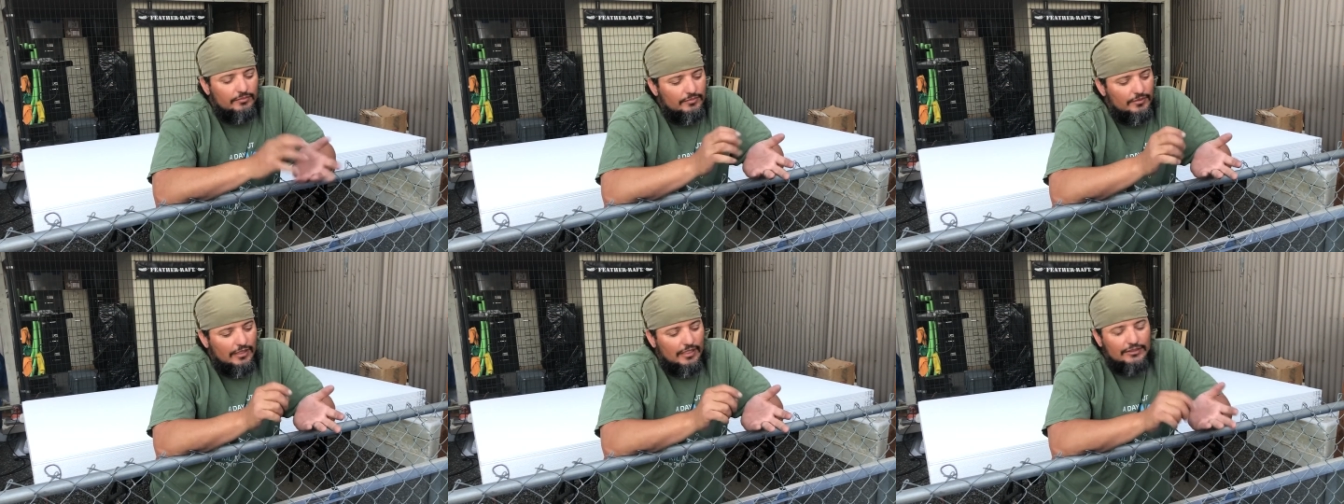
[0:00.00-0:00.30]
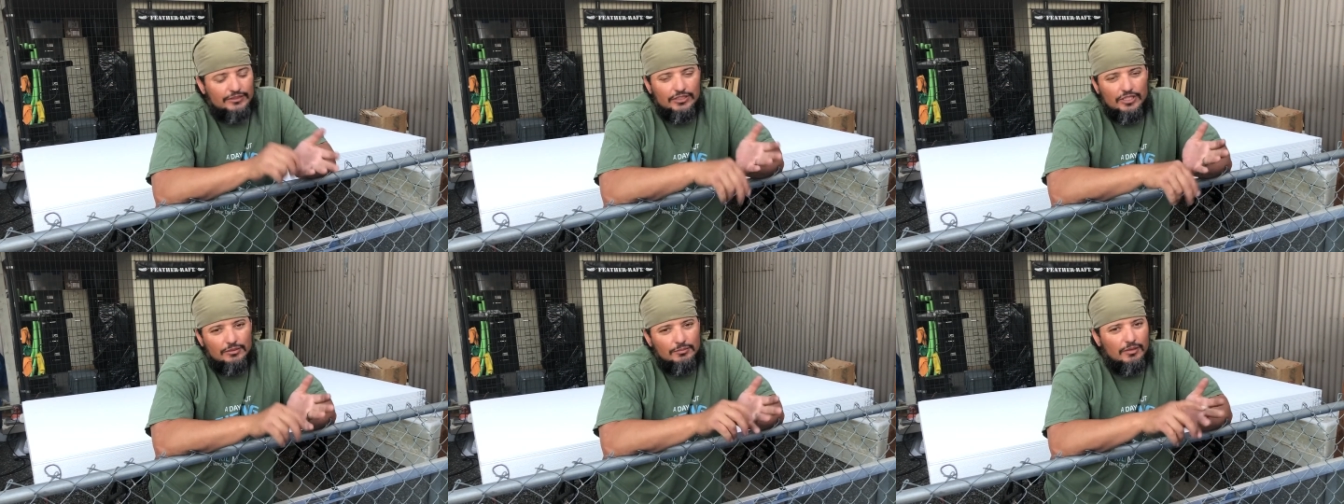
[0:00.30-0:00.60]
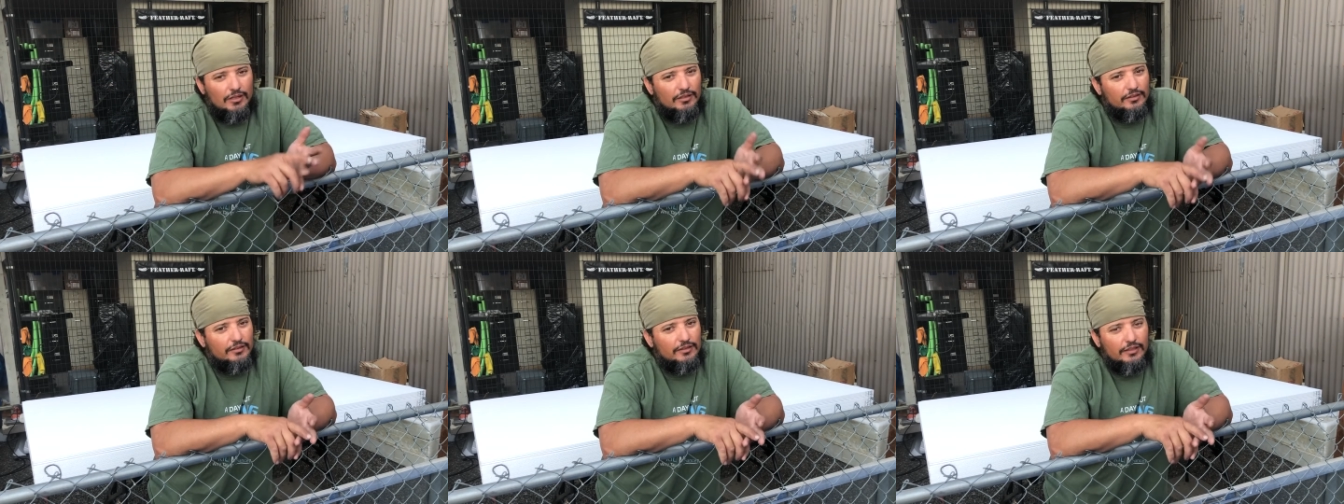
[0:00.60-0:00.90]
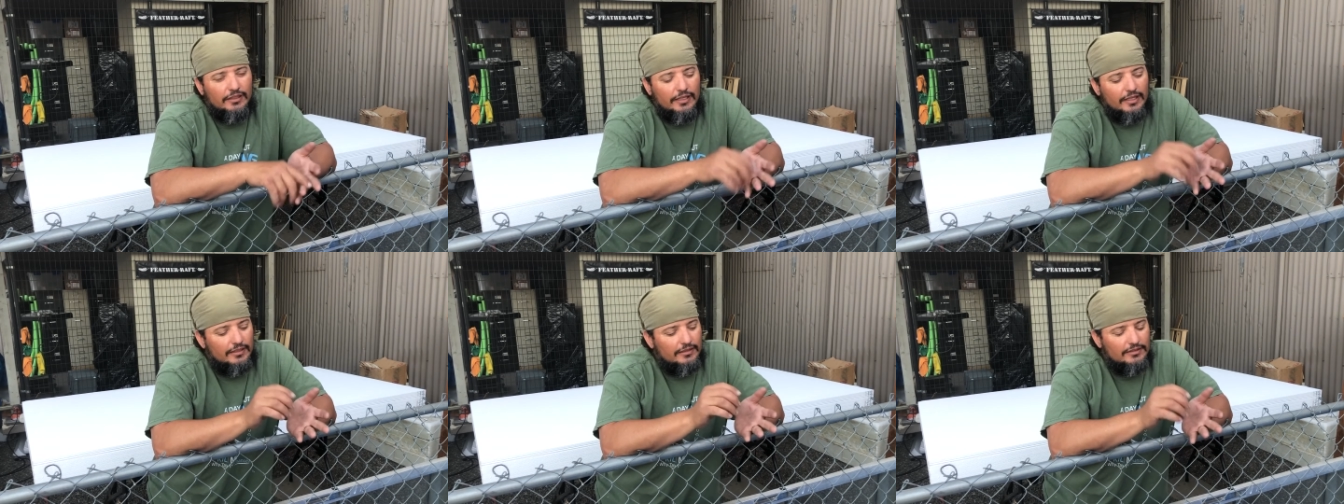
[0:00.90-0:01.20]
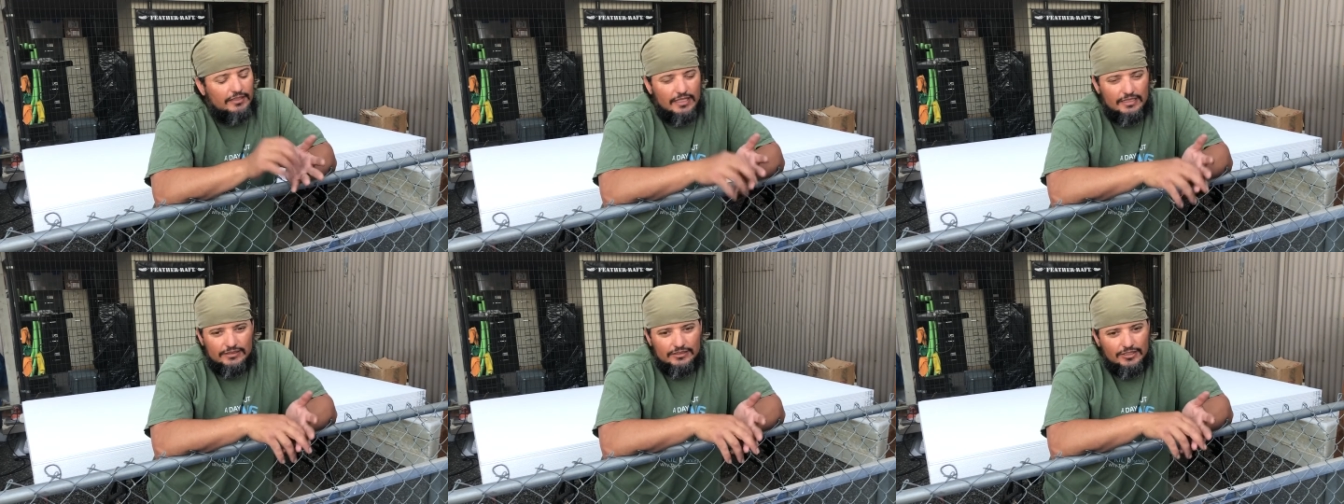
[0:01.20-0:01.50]
I took them all to the lake,
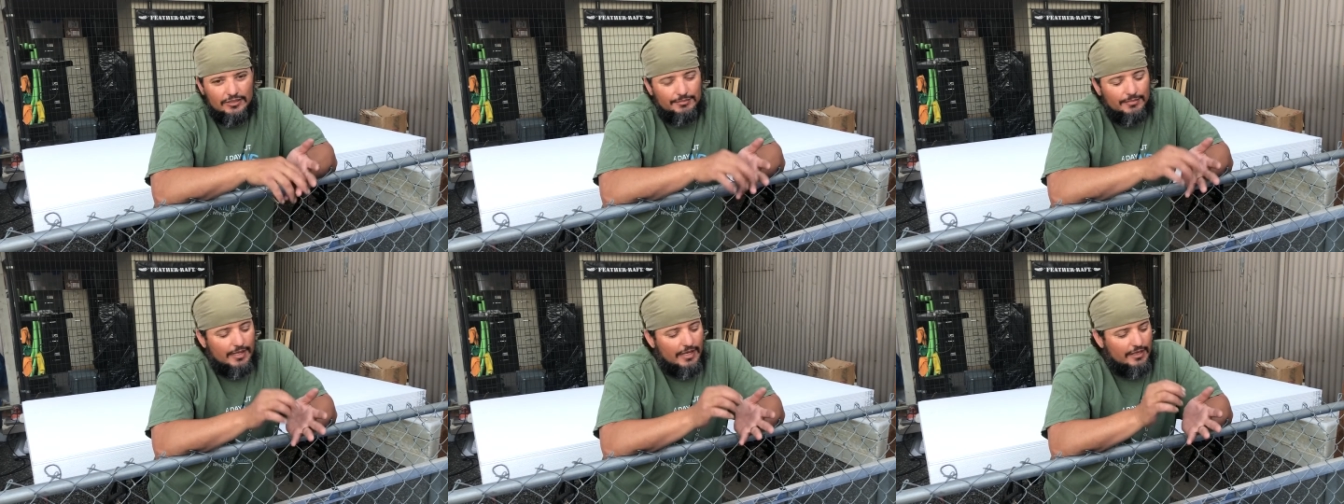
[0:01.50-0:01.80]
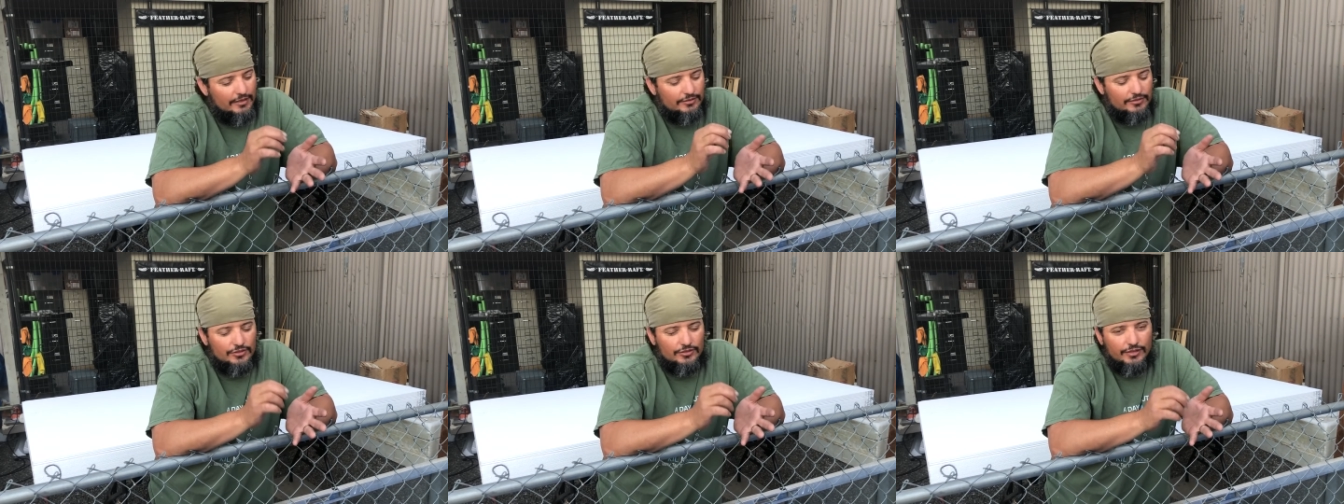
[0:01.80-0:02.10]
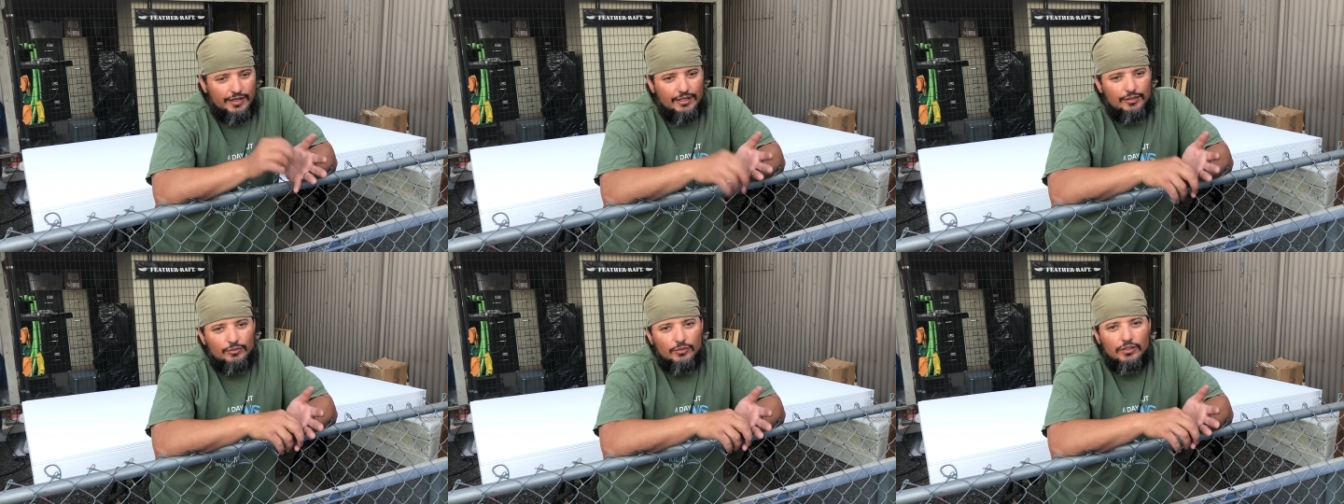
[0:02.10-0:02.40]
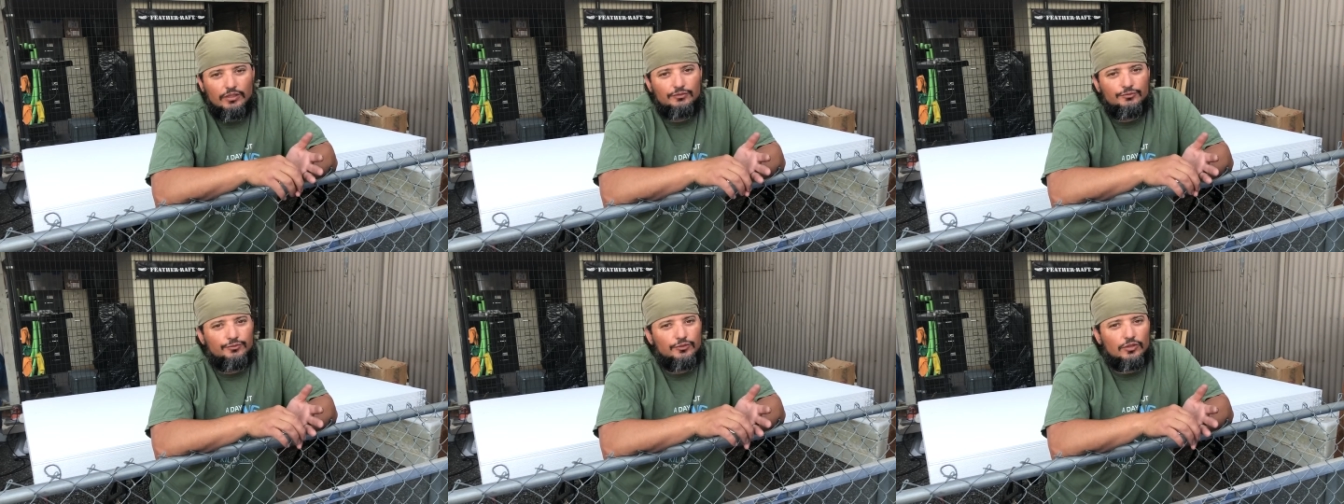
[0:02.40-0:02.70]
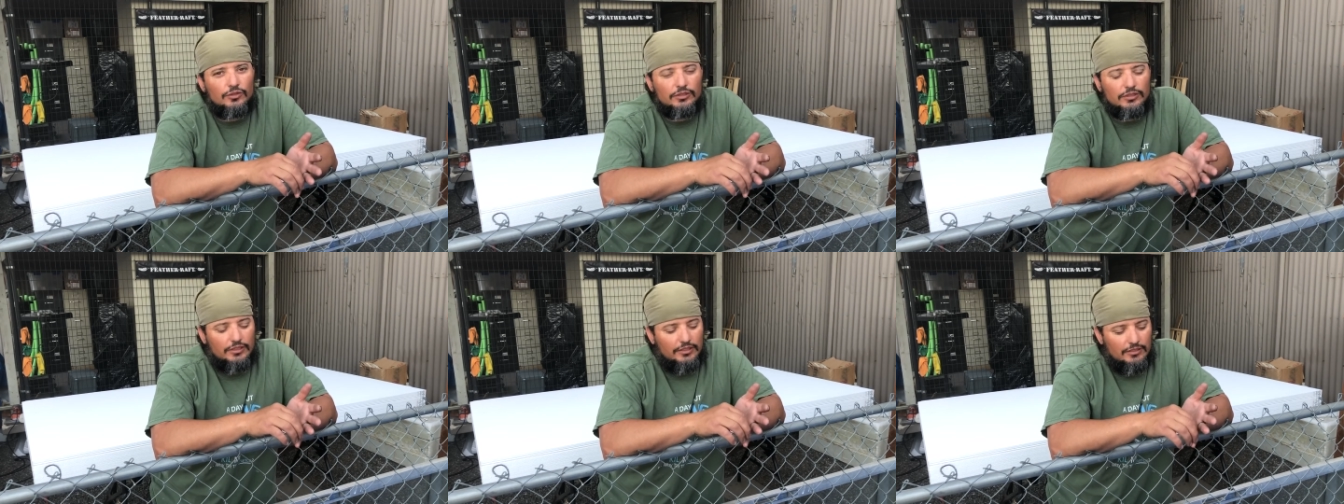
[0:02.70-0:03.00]
tested them out, drained one
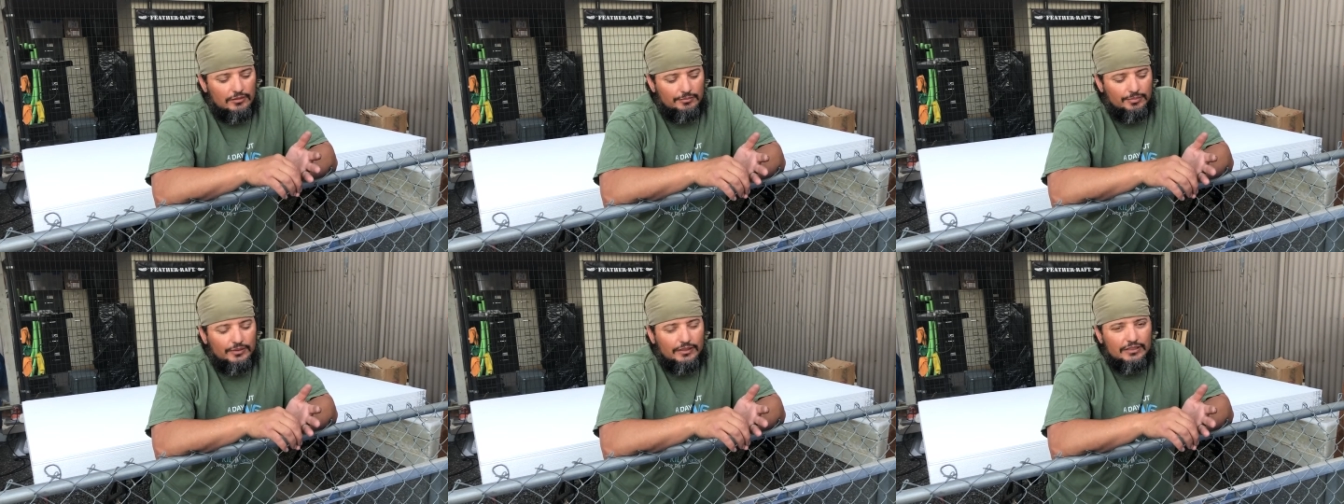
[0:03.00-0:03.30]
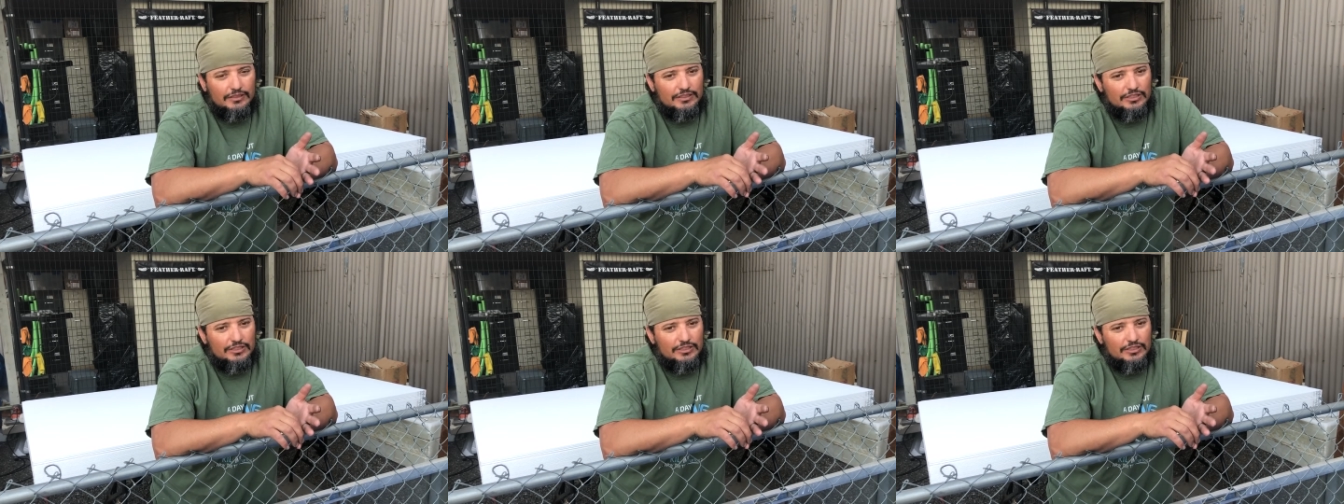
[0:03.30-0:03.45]
fully, completely,